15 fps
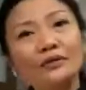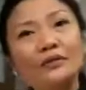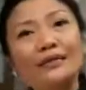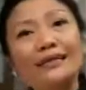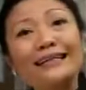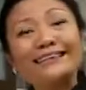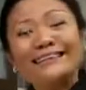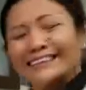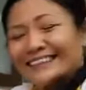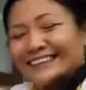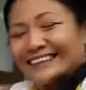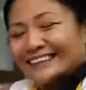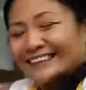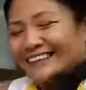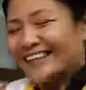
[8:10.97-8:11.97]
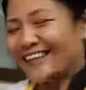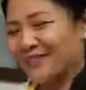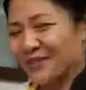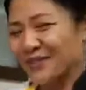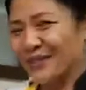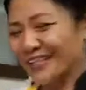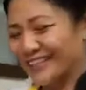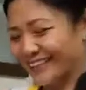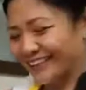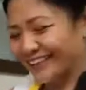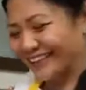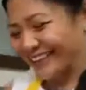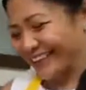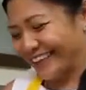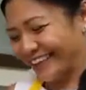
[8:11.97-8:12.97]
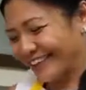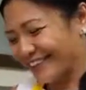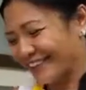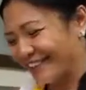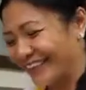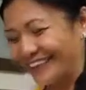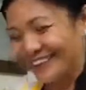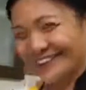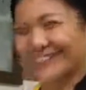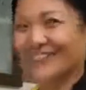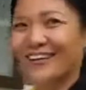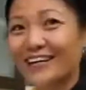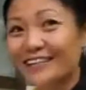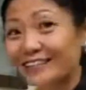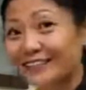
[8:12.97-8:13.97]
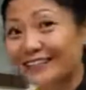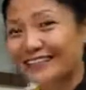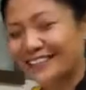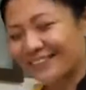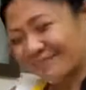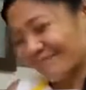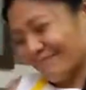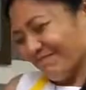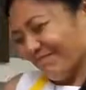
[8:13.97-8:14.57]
I'm so excited. I cannot wait to try this.